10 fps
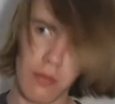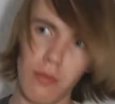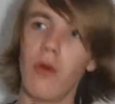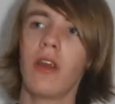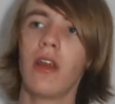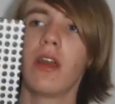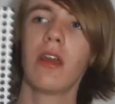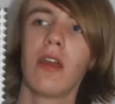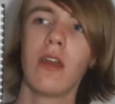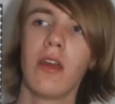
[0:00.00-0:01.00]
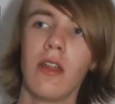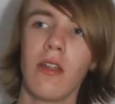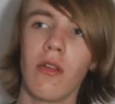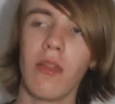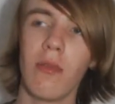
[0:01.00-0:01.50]
disappointing.
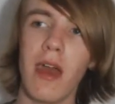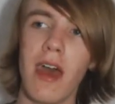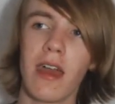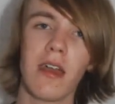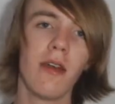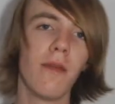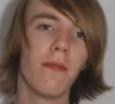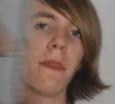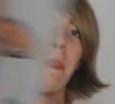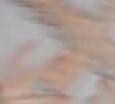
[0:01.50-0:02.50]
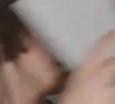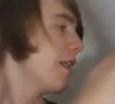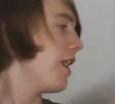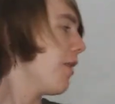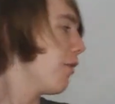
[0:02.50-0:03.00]
There's the back.
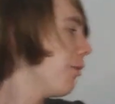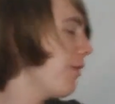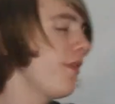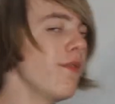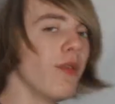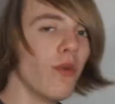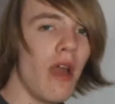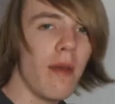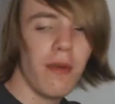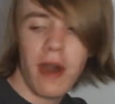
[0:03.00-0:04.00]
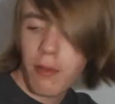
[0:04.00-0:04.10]
Yeah, one of my favorite rap